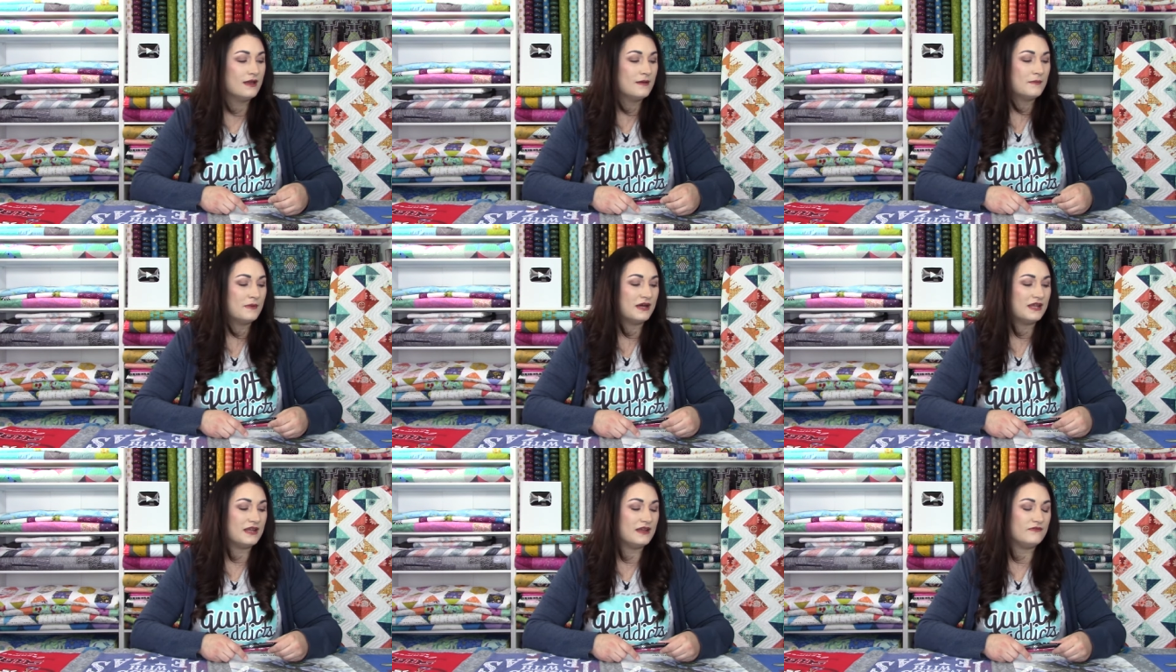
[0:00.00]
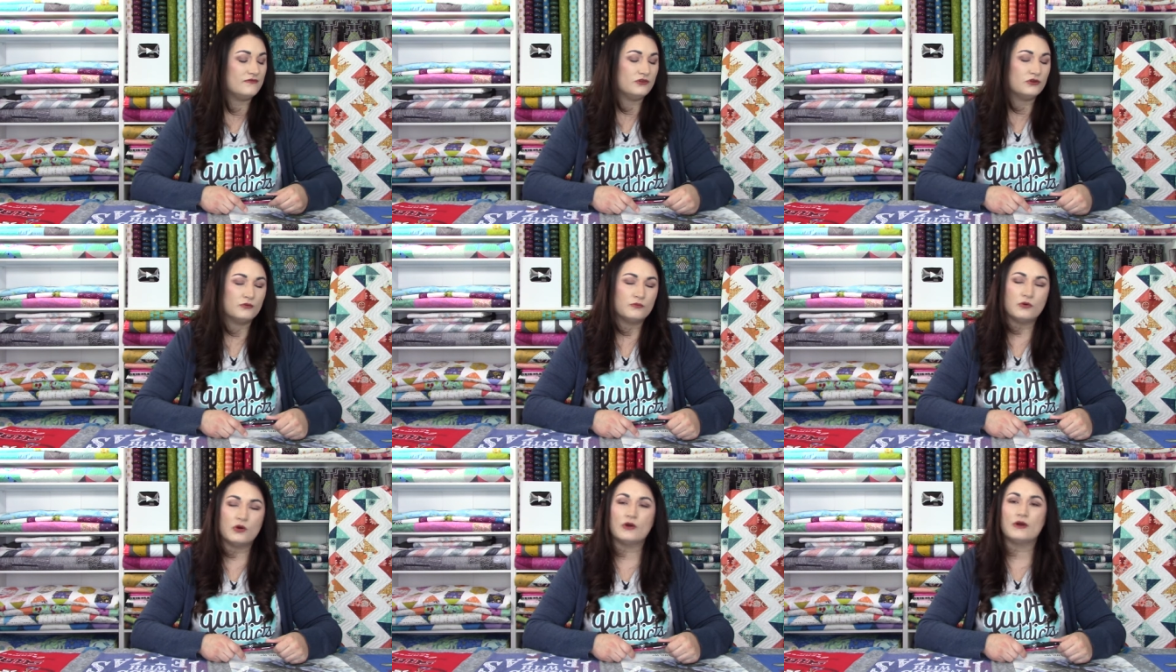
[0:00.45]
But if
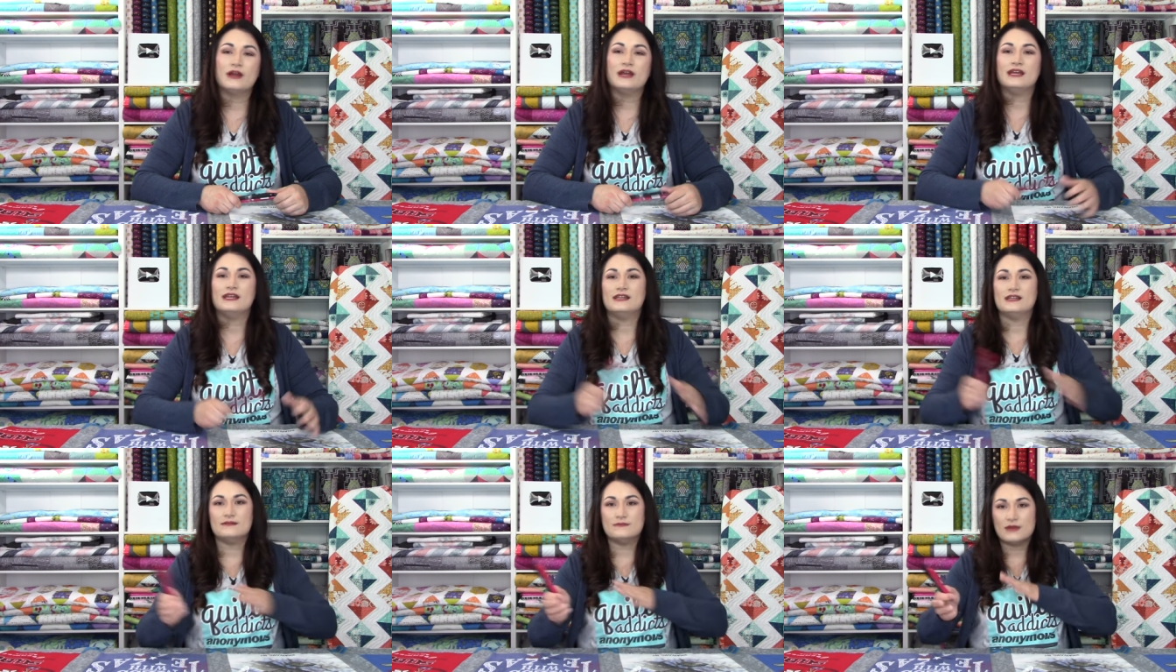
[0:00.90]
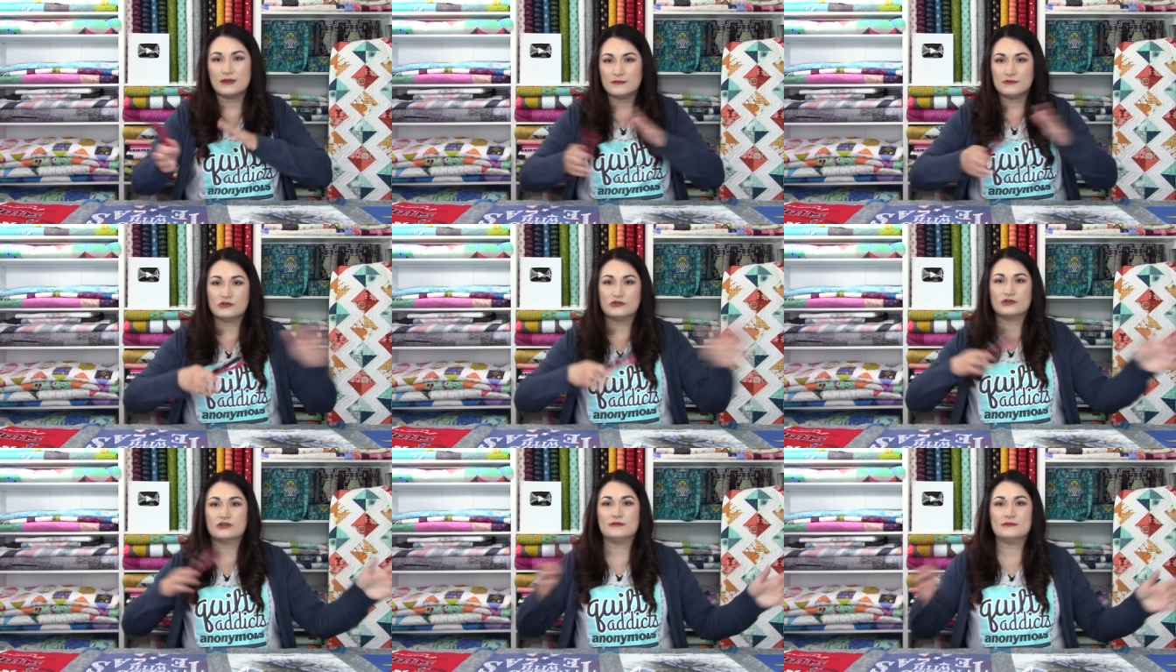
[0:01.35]
you're worried and maybe
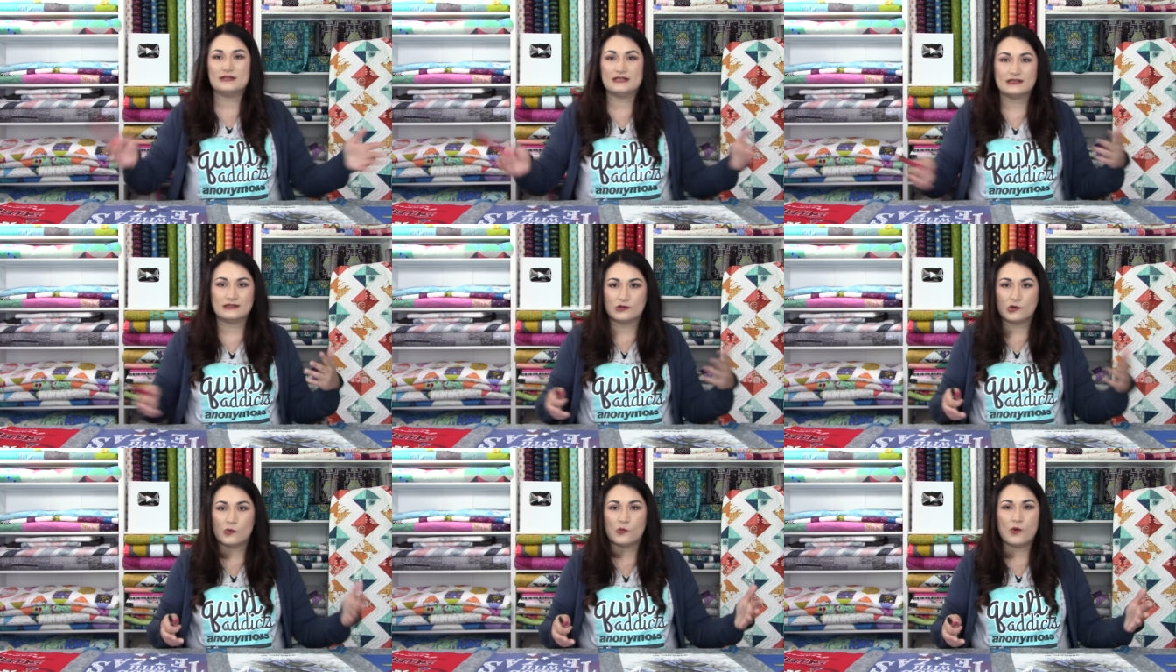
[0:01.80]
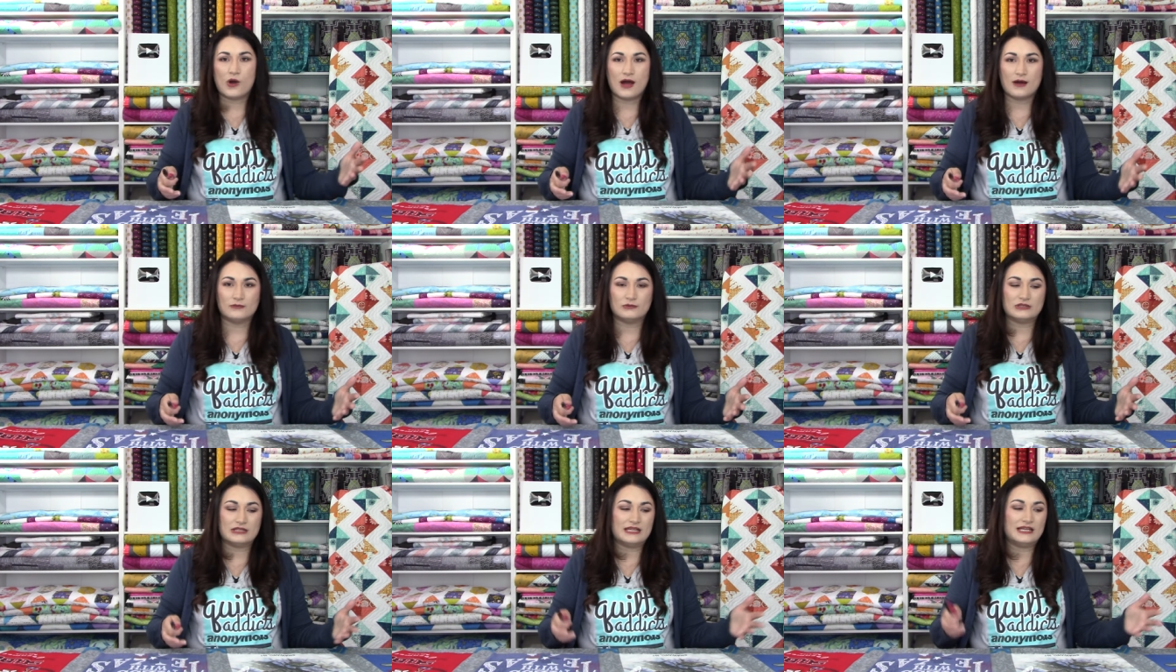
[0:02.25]
you're going to be a little
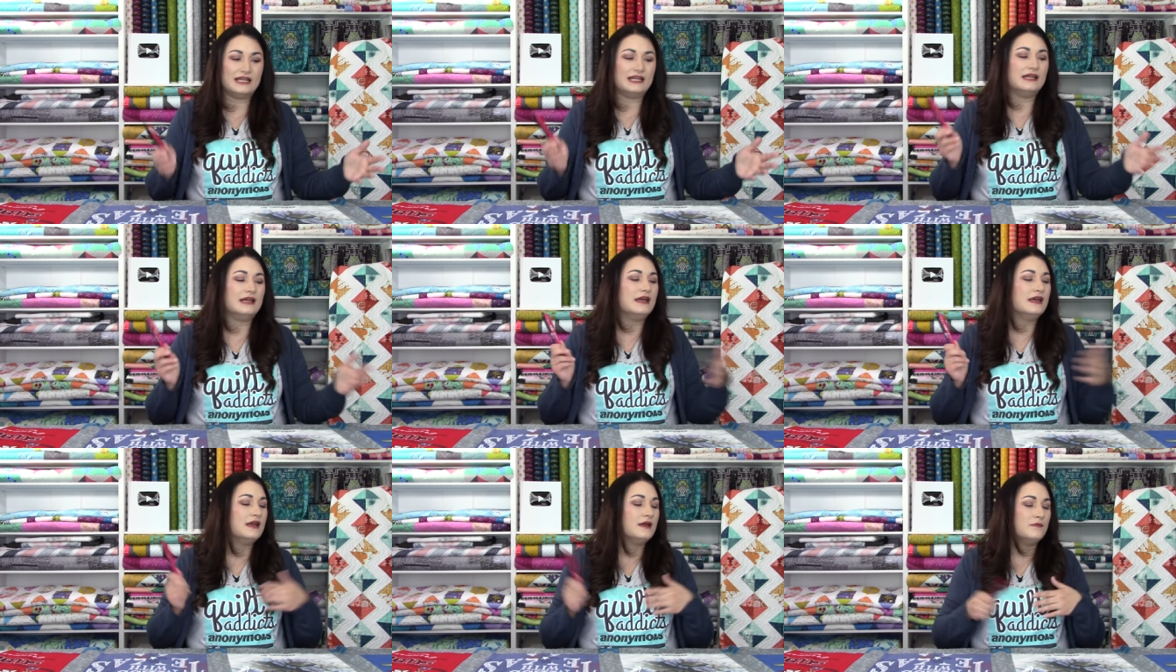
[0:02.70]
wobbly,